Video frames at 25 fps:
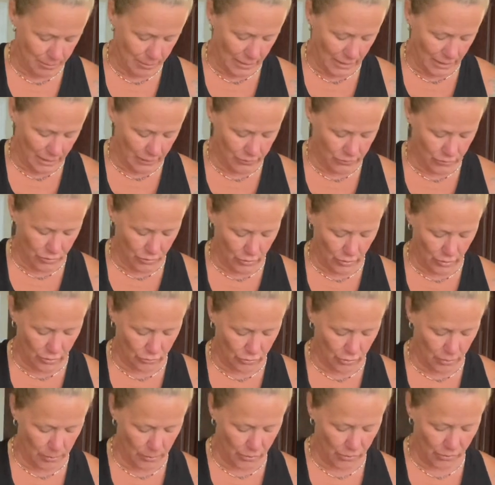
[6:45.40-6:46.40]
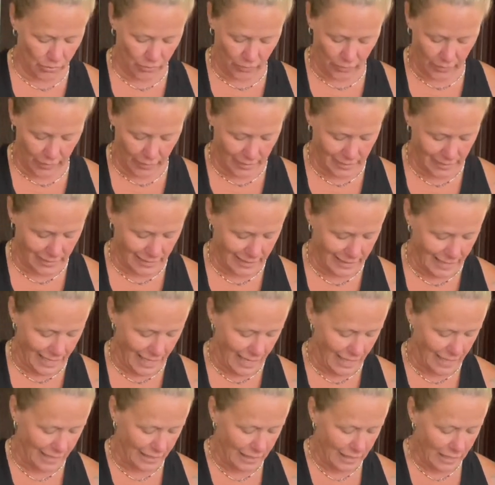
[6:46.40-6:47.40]
my toenail trimmers and things like
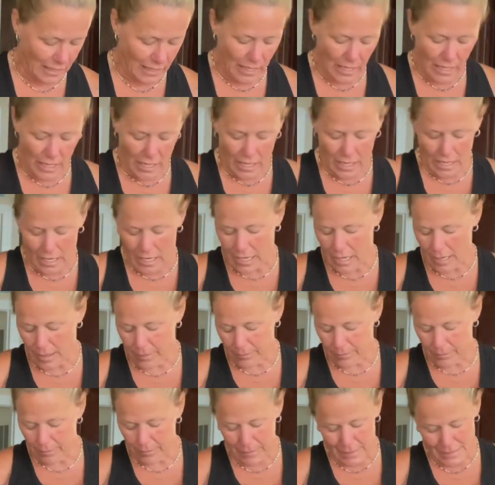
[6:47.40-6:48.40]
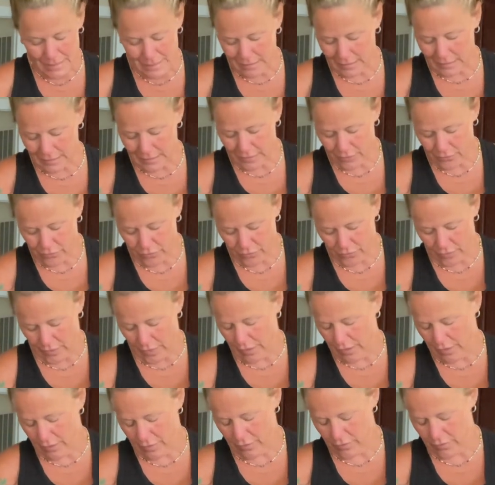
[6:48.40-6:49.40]
that. Basically, it's just kind
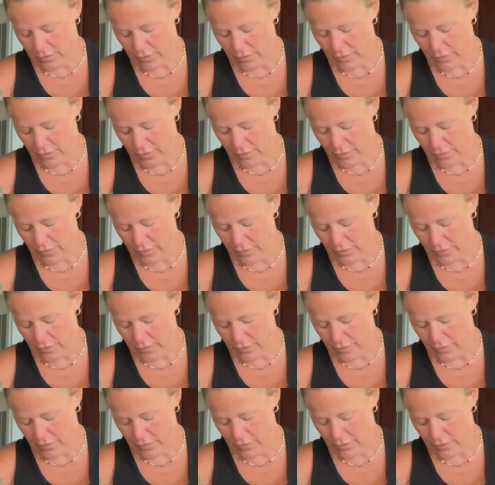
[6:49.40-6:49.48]
of